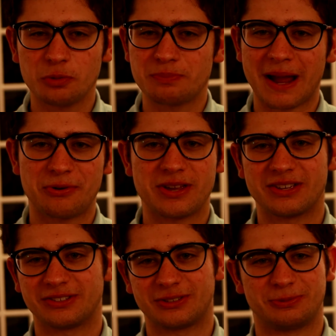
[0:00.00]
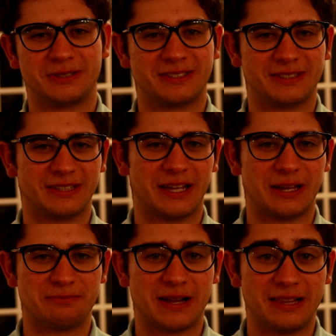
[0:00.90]
barriers with
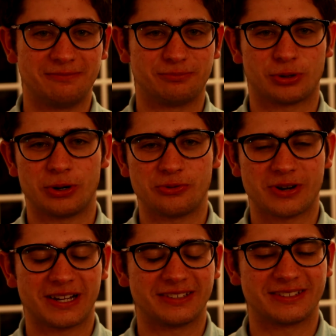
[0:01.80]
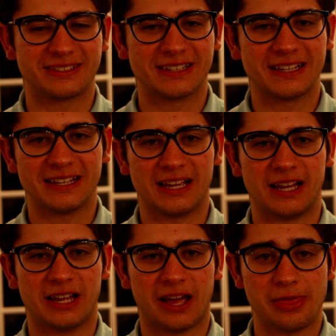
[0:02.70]
my progress.
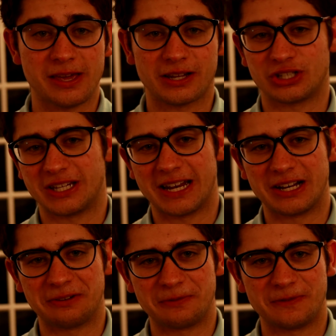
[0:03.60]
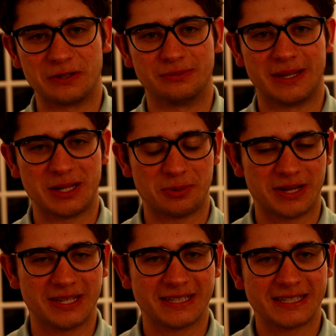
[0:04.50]
I think I should get it on film
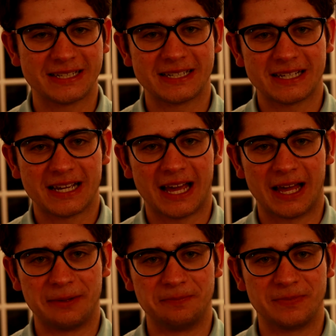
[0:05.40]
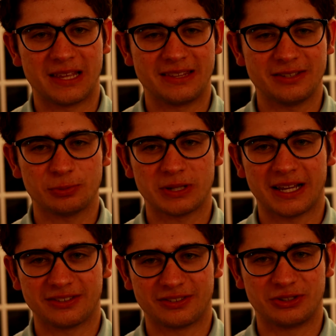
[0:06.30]
anyway. And this one
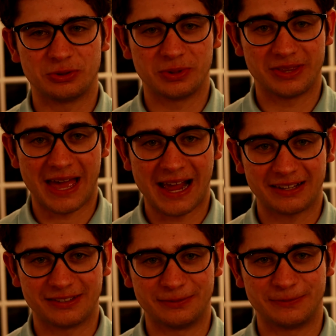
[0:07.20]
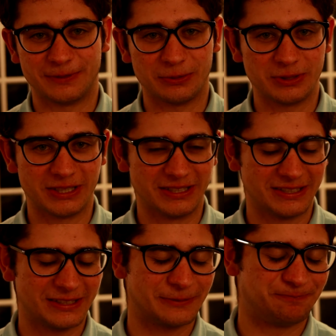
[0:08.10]
has to do with active
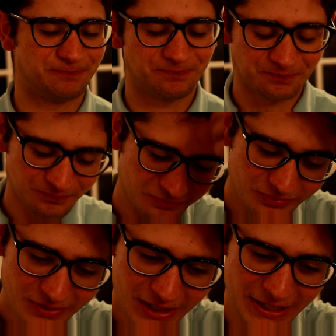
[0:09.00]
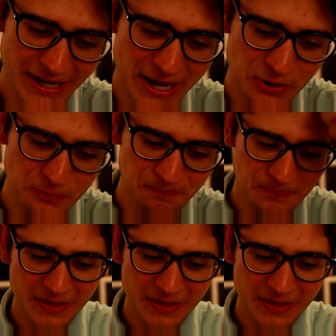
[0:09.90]
focus. Now,